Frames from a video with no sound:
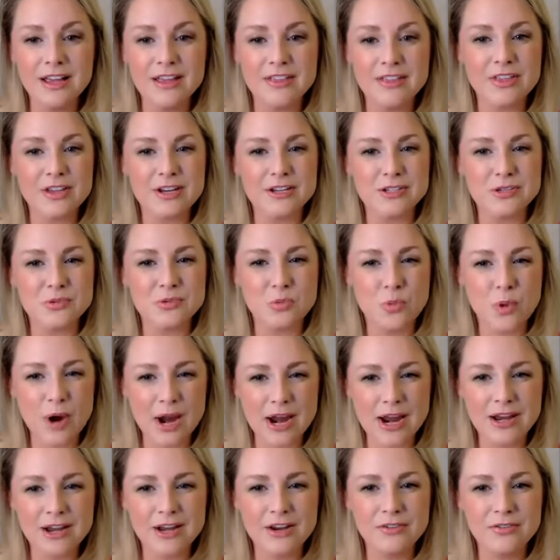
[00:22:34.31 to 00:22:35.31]
that is
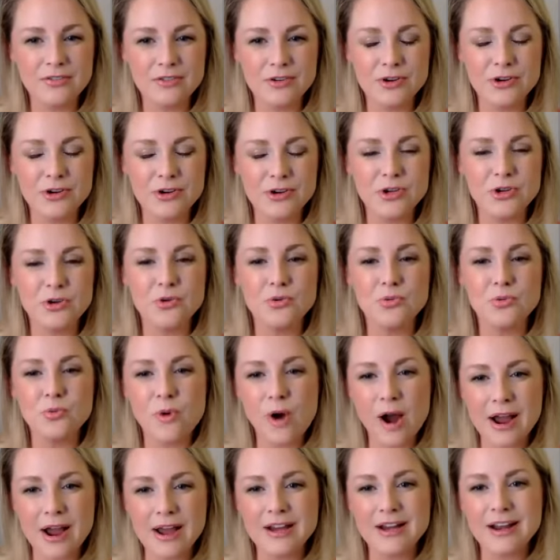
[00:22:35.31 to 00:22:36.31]
waiting for you
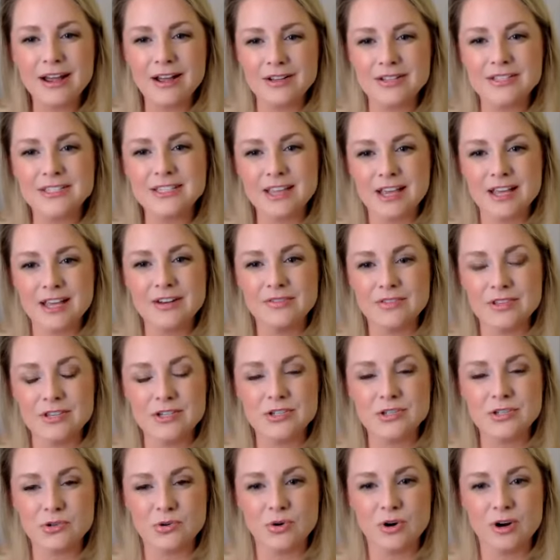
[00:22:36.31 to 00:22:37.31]
right outside of
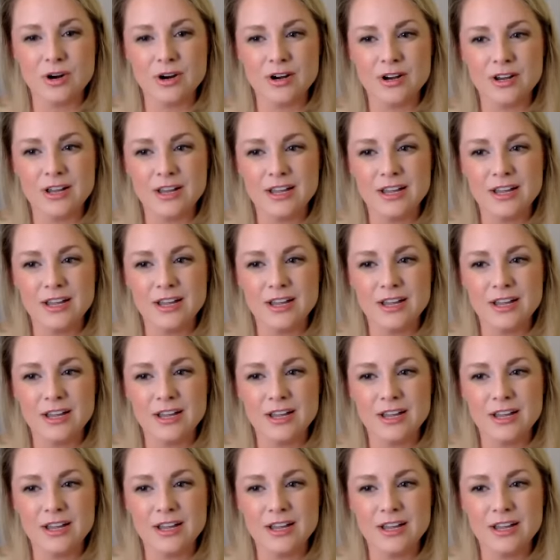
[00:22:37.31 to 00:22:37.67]
this door.